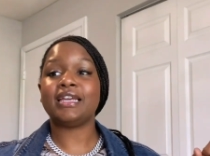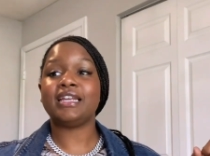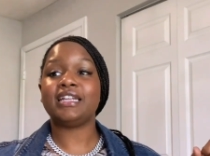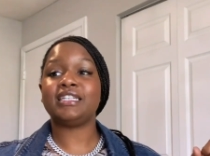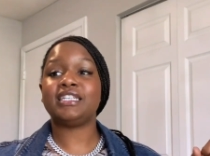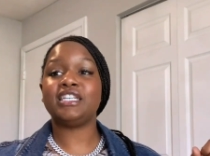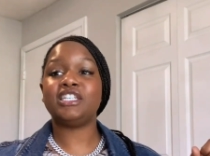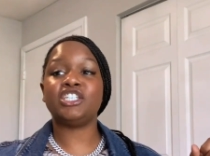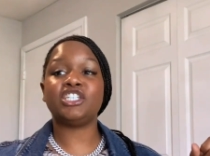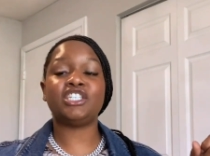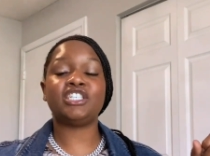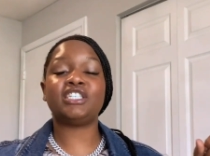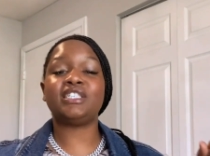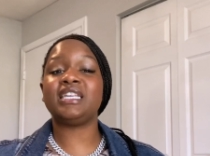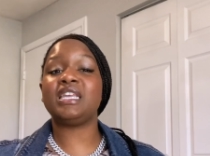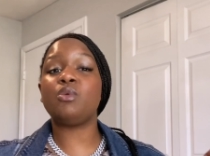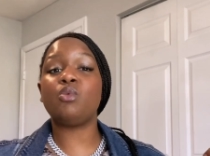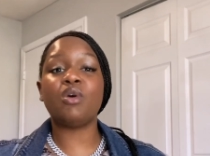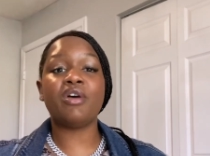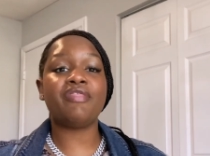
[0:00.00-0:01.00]
to just
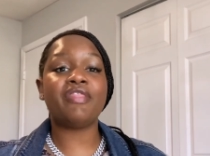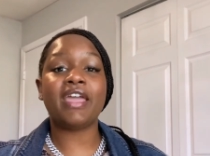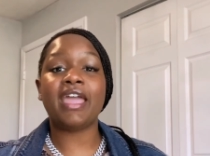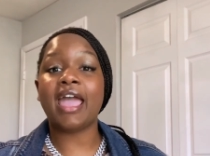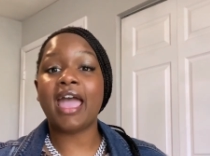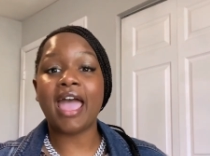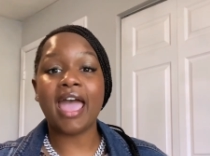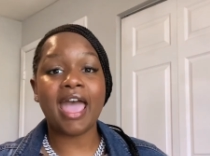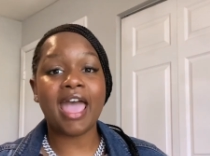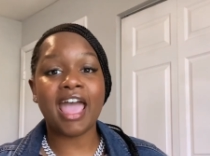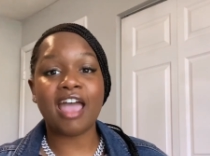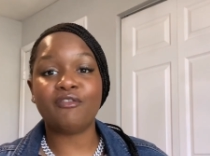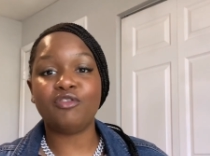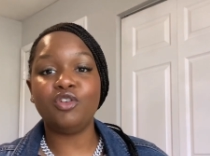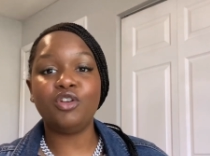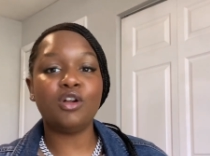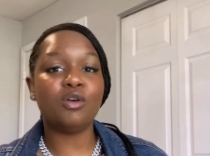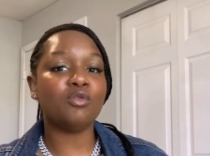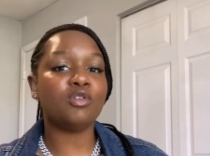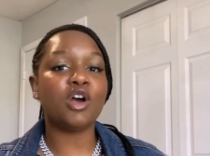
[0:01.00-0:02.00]
see what they have. You
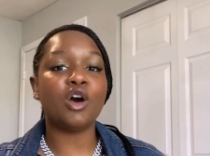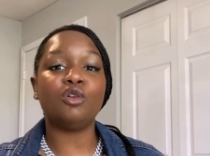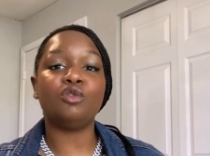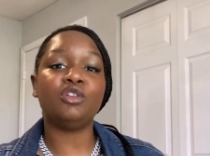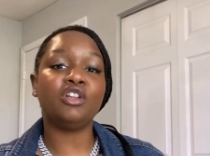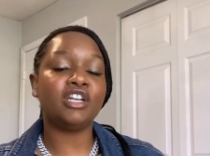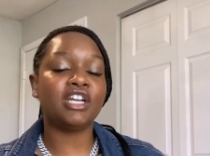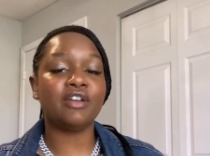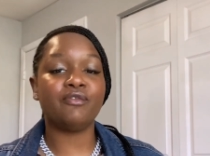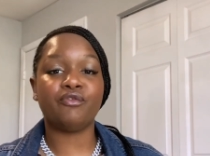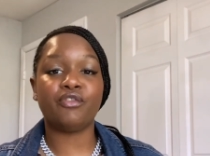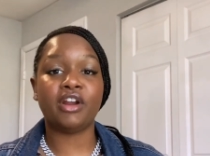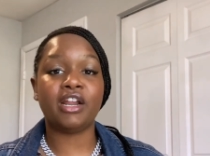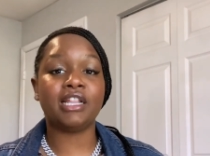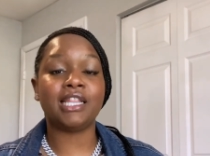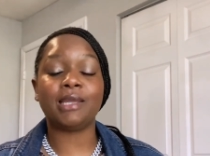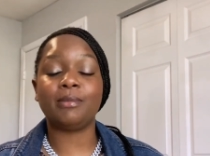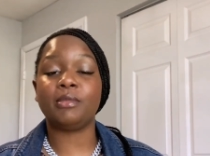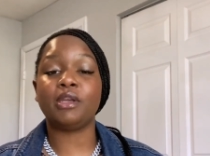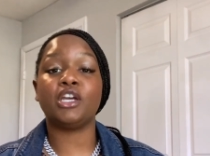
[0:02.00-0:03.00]
don't go looking for
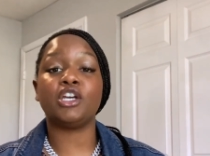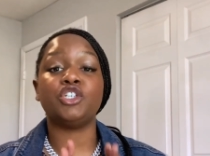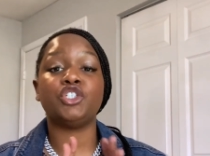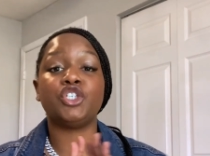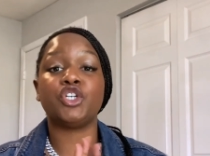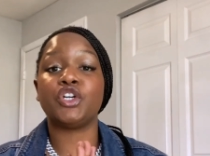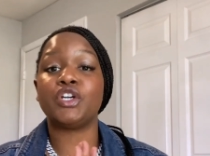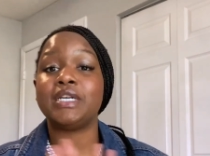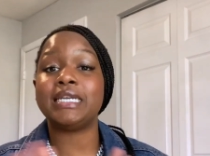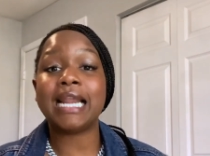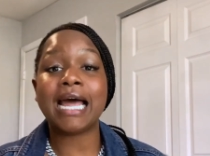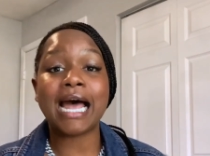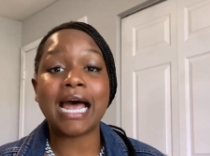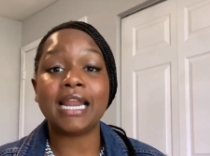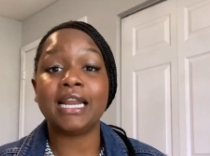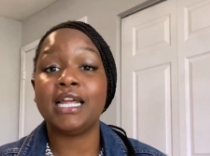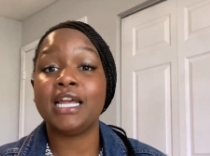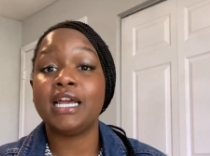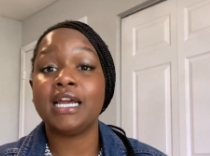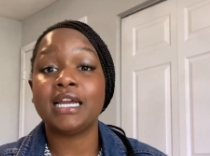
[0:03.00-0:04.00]
anything because you're not
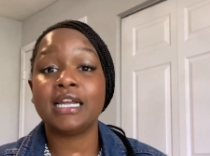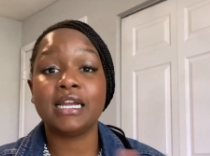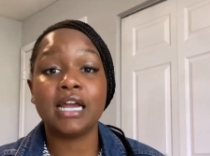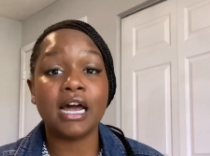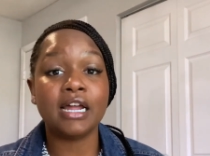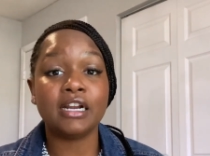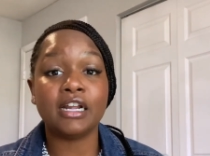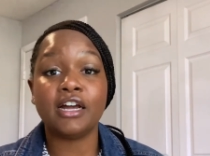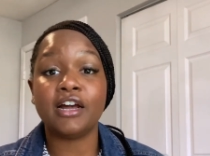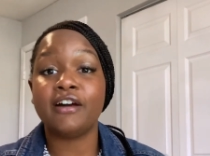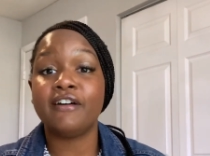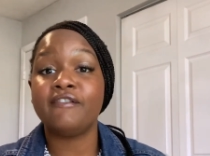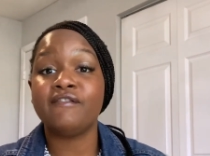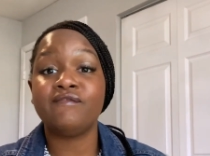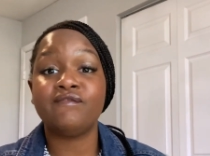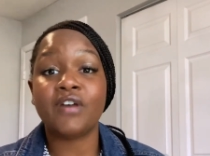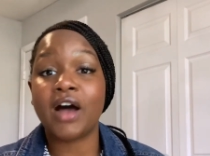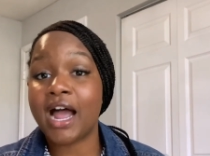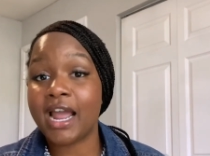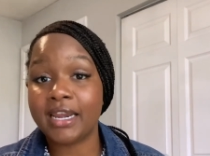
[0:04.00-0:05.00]
gonna
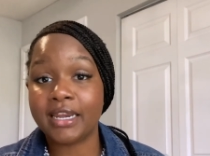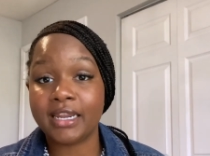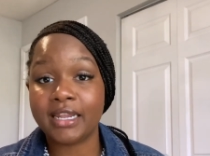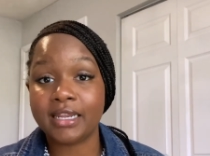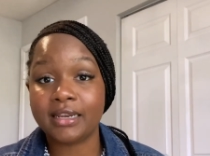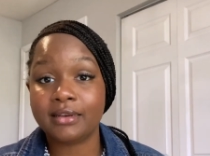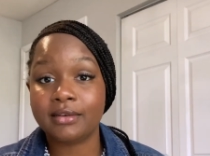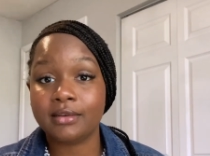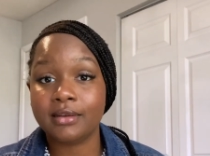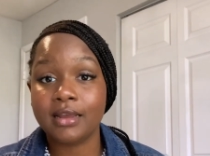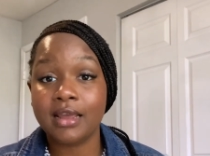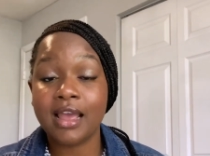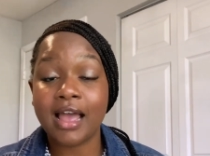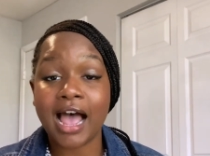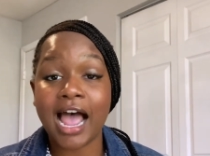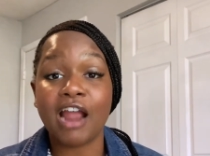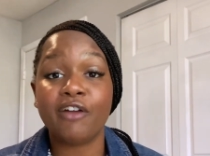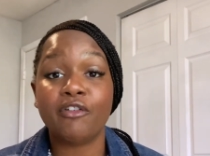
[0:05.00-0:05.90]
find it. I